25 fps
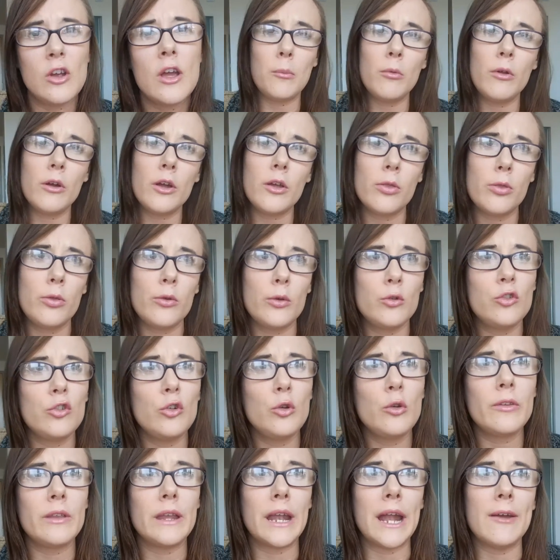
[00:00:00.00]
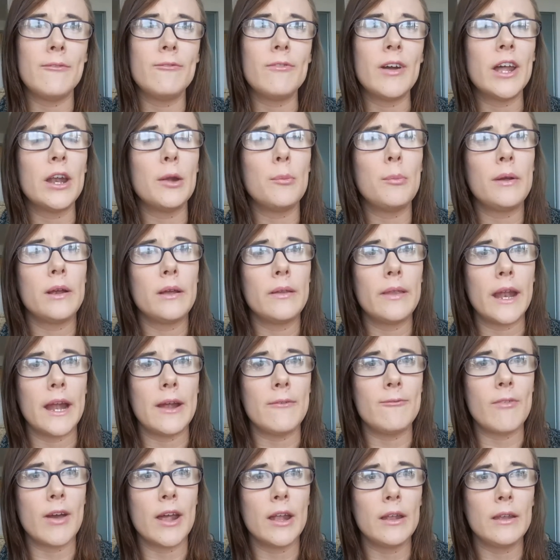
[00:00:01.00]
I'm looking through shoes and I find a pair that I
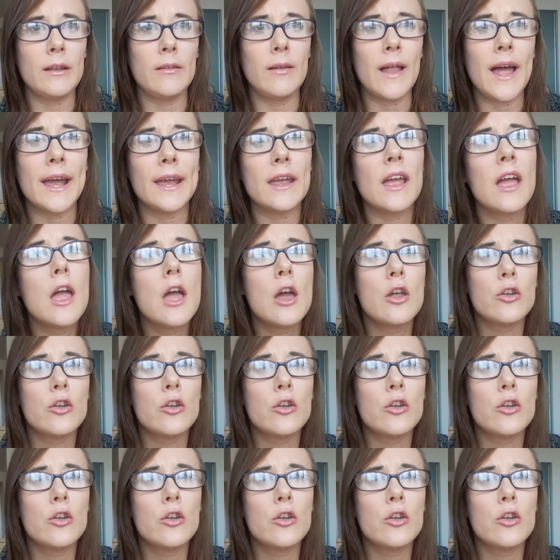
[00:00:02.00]
finally like,